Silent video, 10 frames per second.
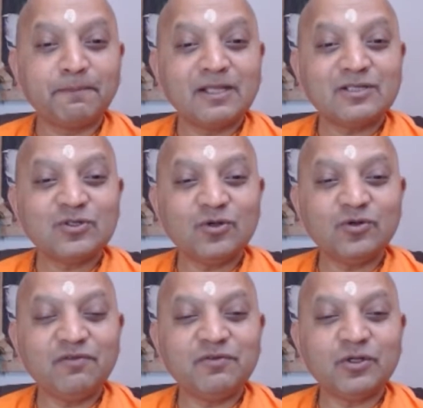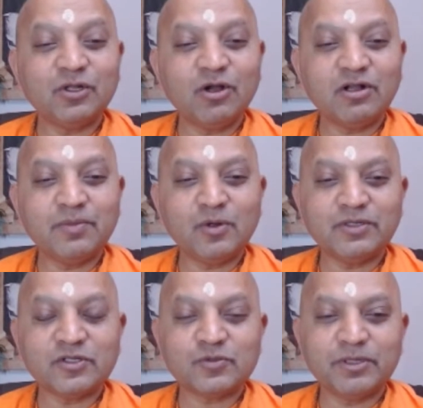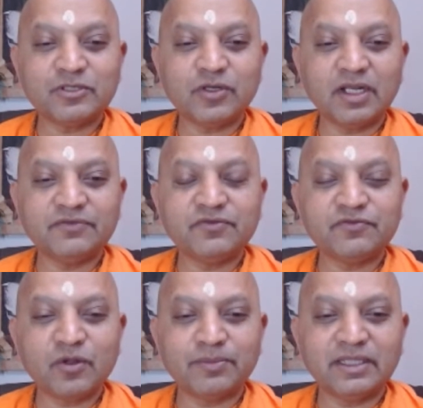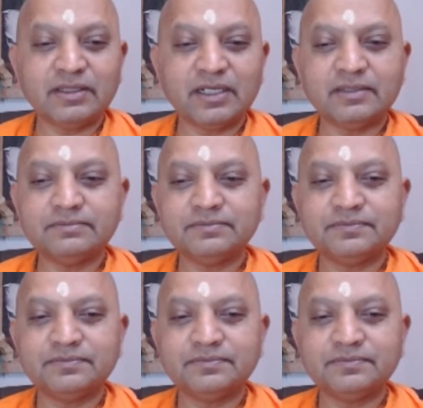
So if you talk about your spiritual life, if your mantra,